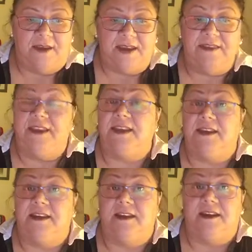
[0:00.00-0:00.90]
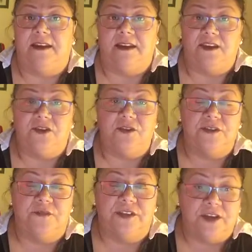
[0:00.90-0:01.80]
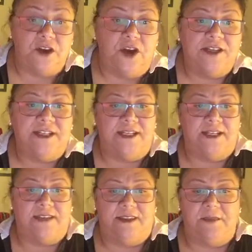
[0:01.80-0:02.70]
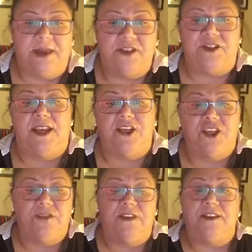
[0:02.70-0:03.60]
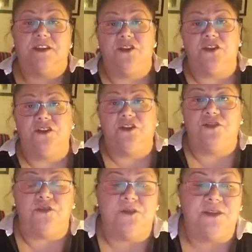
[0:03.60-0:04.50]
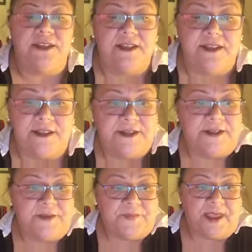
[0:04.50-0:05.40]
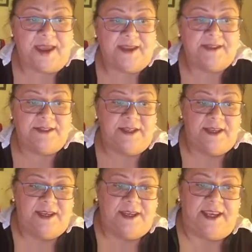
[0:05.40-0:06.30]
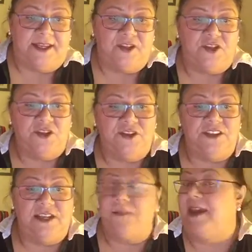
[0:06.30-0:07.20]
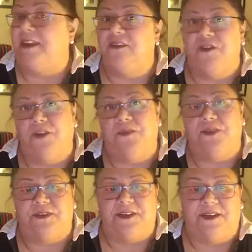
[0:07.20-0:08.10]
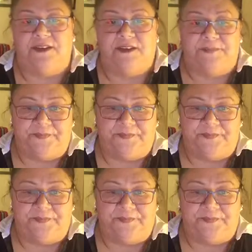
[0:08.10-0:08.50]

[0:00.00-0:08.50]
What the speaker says: in the issues of igniting the imagination of our students through music and getting students to make their own music.